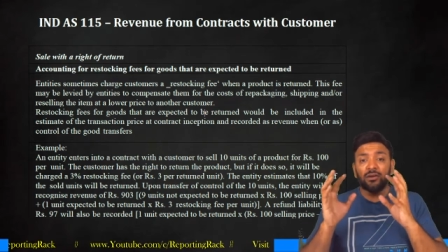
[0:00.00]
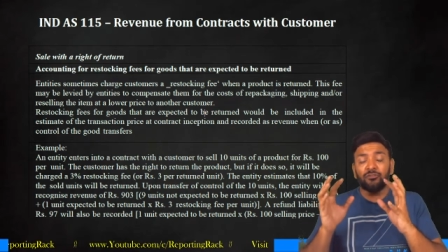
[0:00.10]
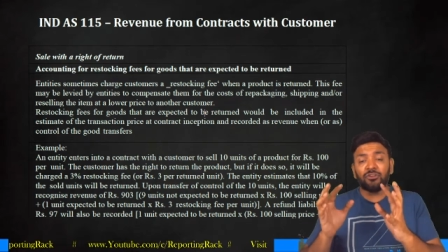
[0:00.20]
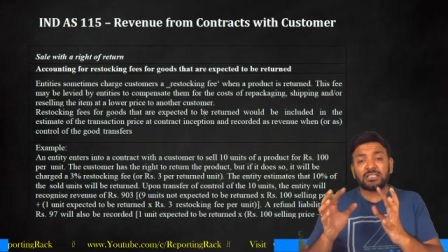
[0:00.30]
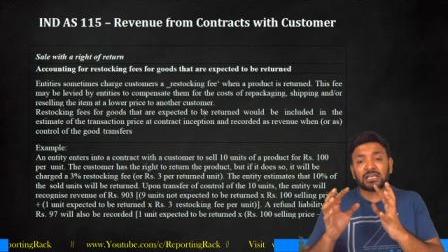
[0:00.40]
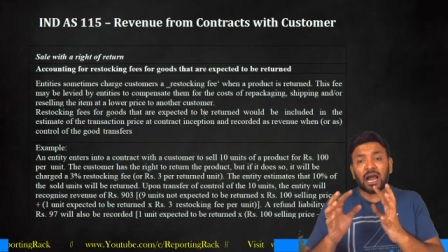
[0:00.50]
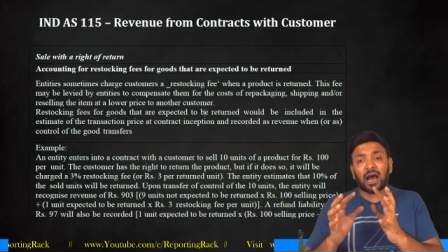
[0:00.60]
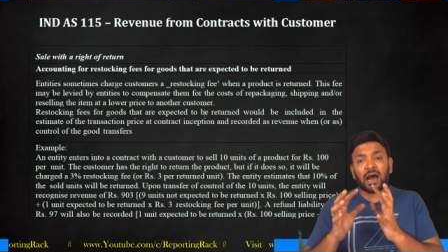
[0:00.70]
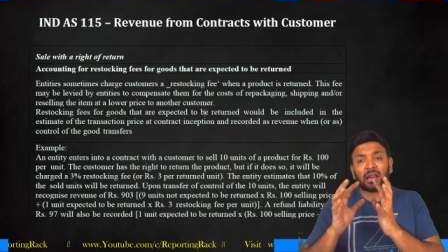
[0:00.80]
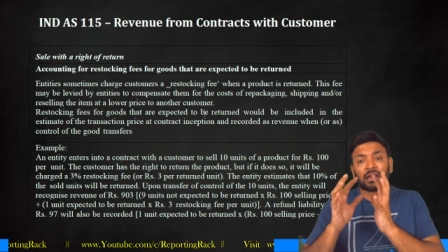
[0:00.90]
which
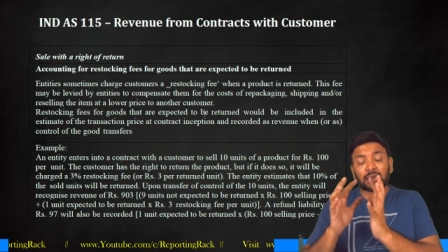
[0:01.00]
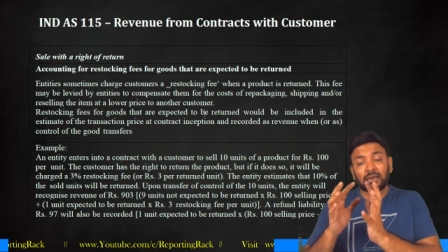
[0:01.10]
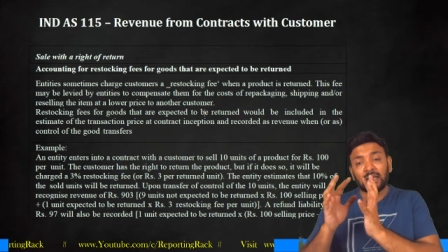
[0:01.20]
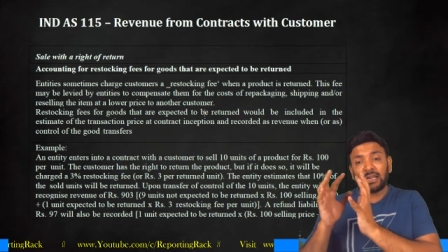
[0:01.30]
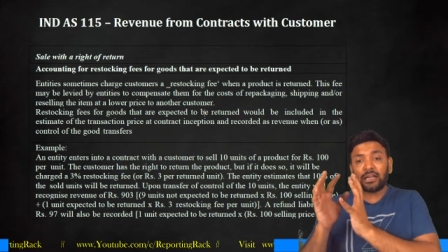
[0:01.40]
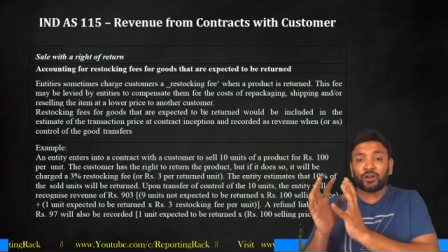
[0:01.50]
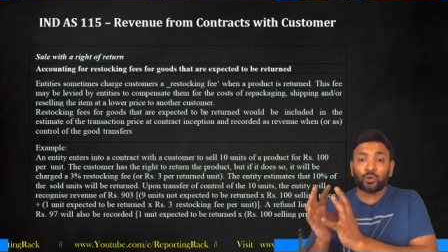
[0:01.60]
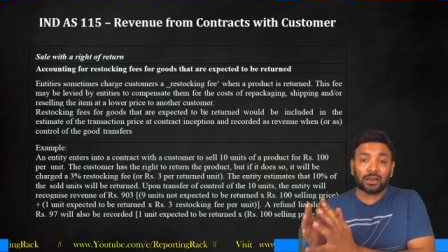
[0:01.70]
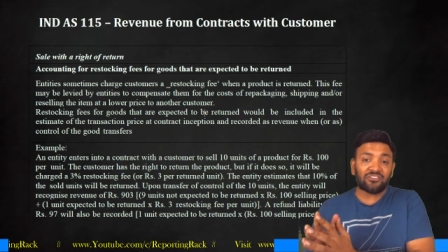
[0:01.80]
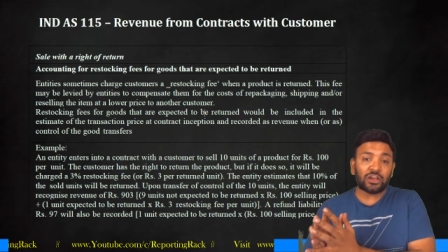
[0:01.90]
are related to
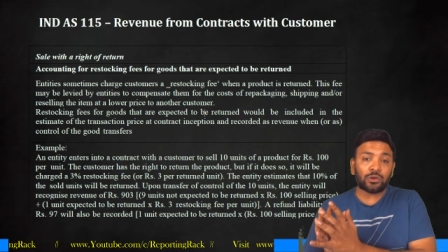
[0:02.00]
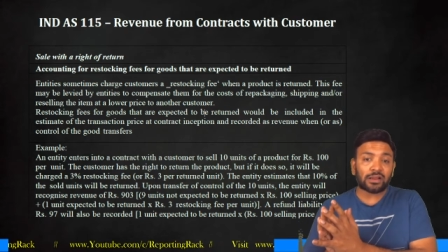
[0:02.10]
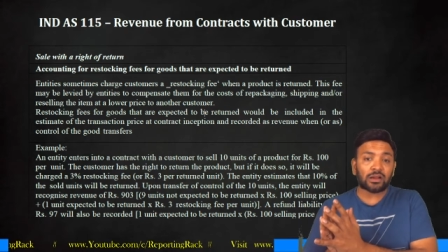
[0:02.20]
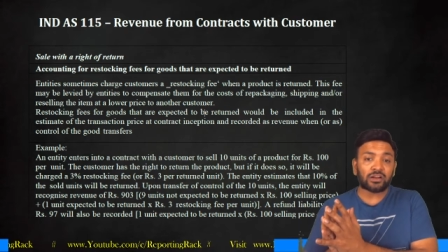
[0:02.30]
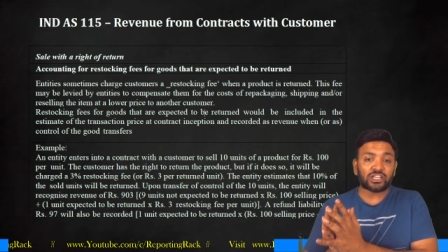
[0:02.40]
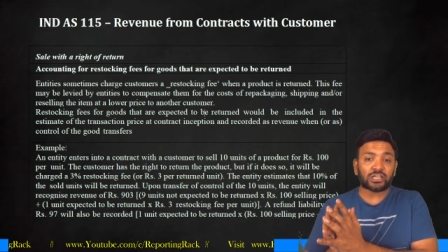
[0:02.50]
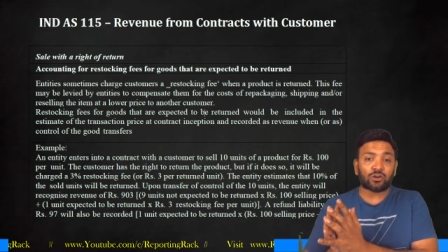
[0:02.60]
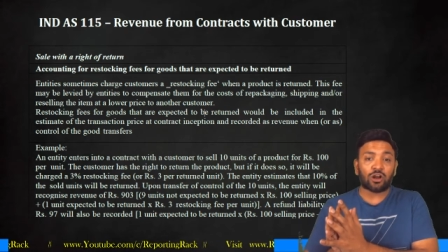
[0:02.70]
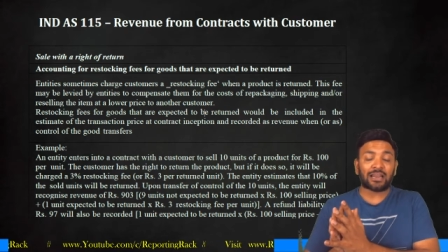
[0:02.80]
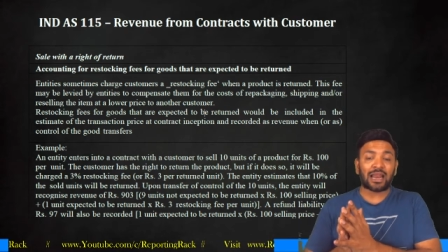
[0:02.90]
revenue recognition
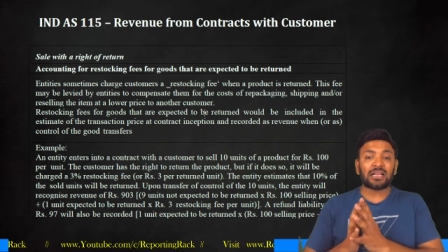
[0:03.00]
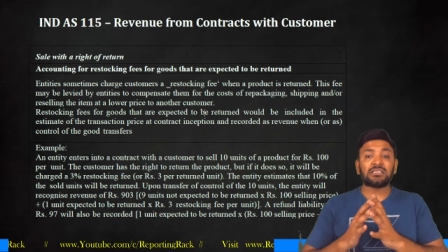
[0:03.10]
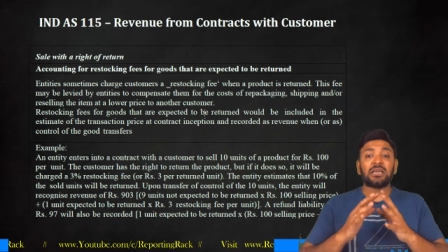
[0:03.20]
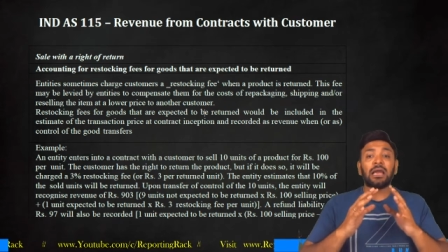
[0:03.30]
contracts